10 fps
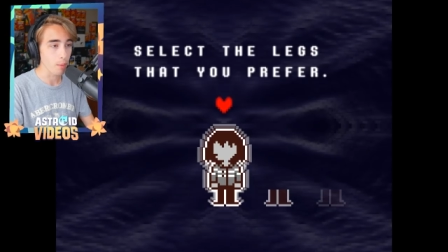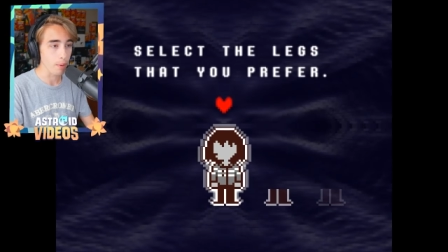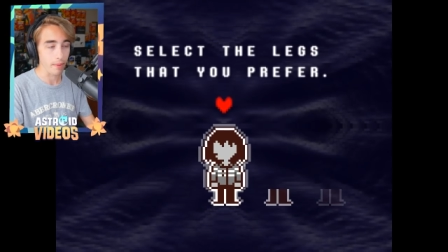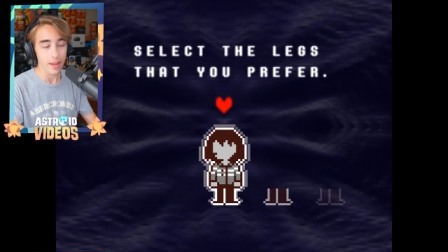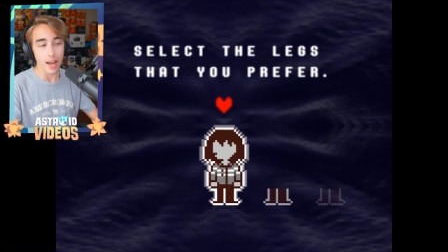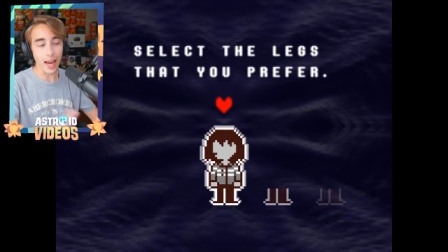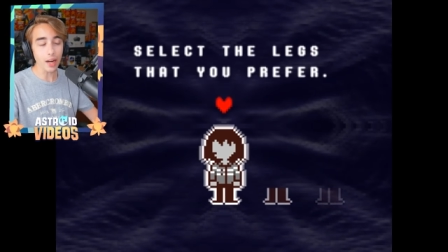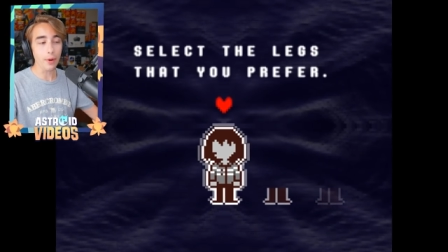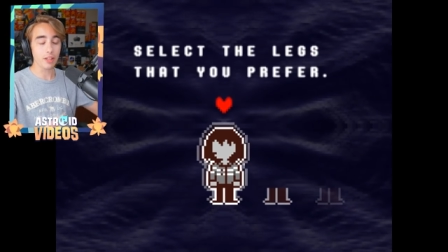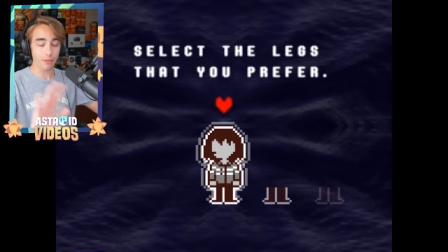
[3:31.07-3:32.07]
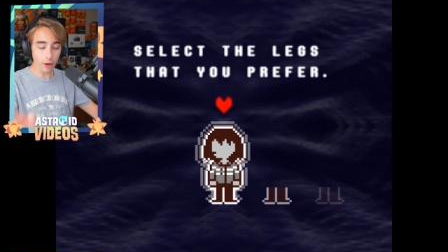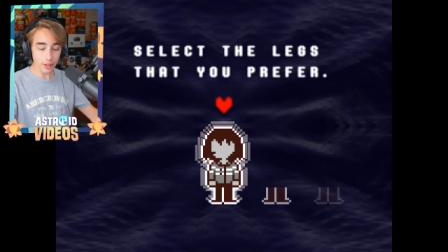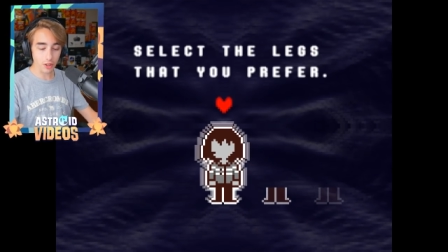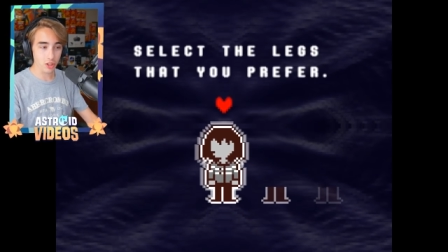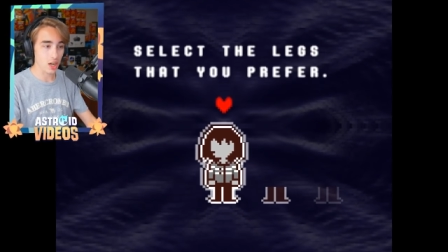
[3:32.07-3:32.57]
But anyways, full
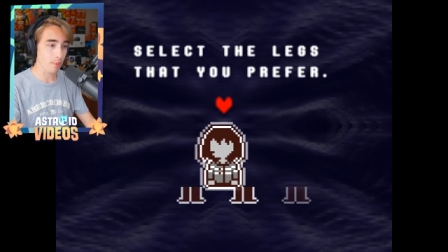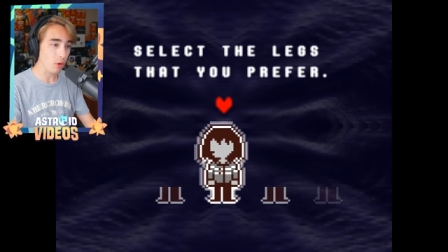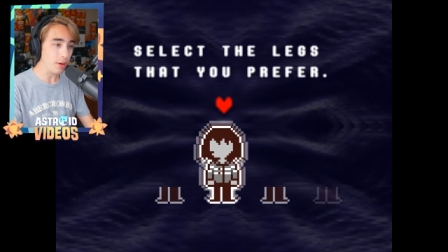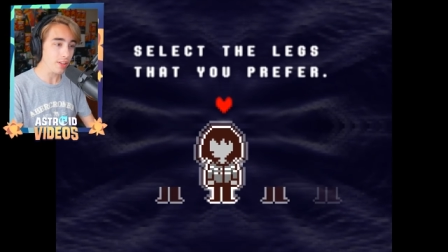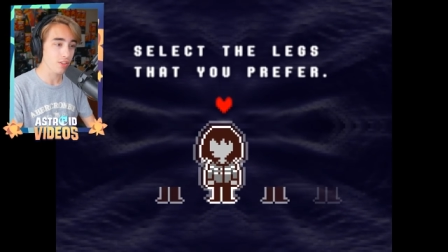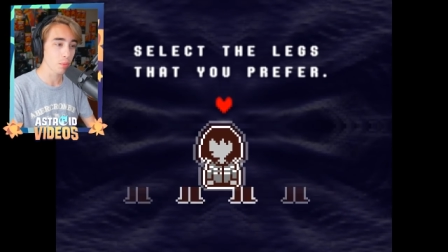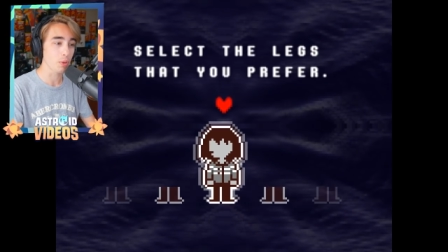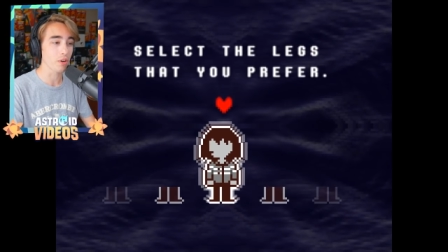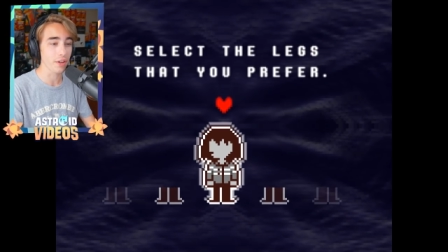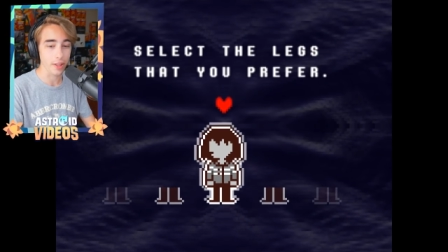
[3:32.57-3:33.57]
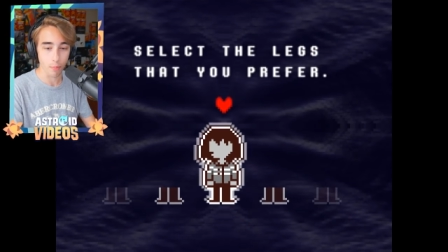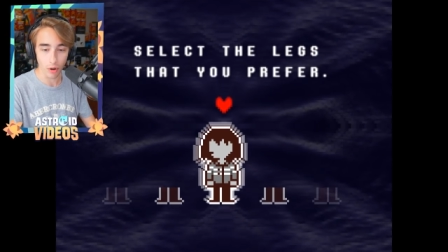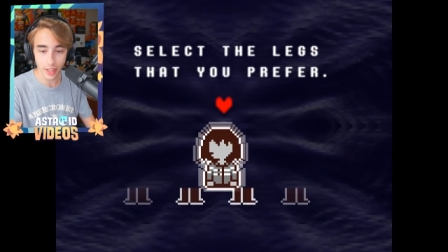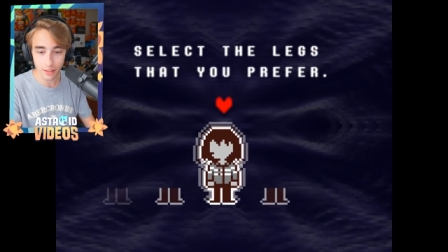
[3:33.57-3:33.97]
disclosure, I'm recording this super early in the morning.